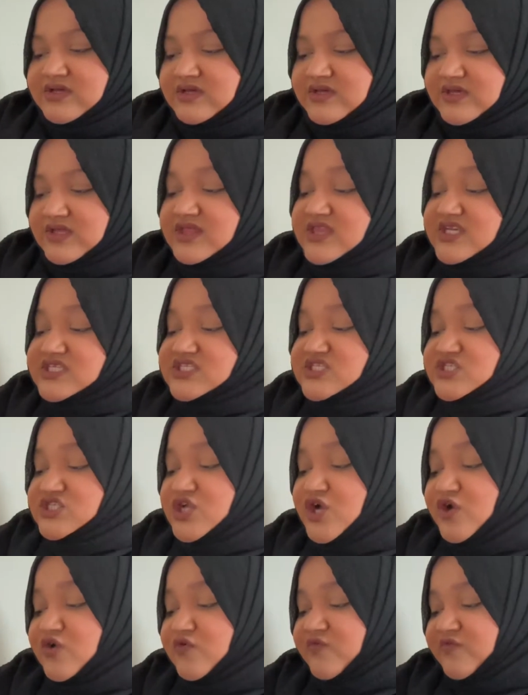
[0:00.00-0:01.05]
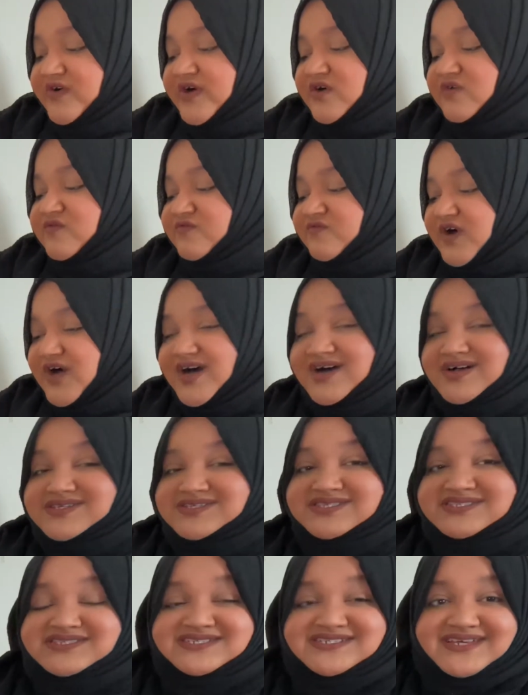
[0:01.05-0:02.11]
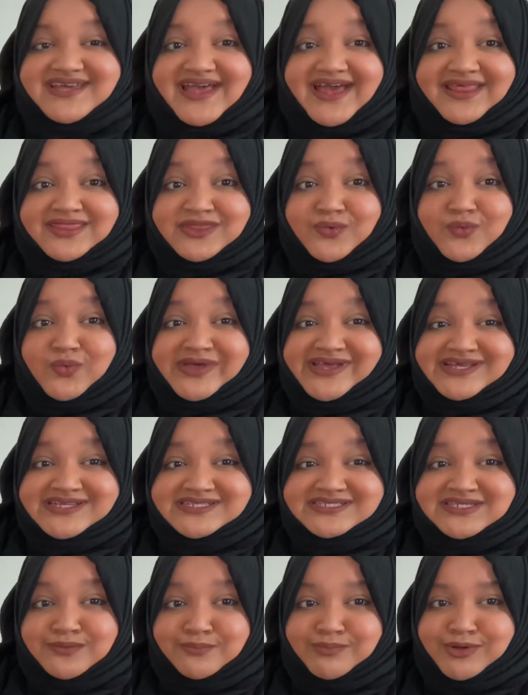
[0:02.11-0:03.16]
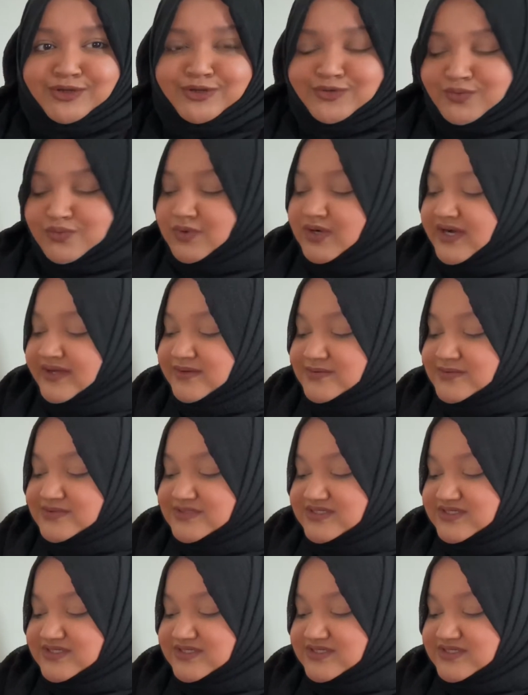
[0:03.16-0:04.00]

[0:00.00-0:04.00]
The snow fell fast and the wind blew wild.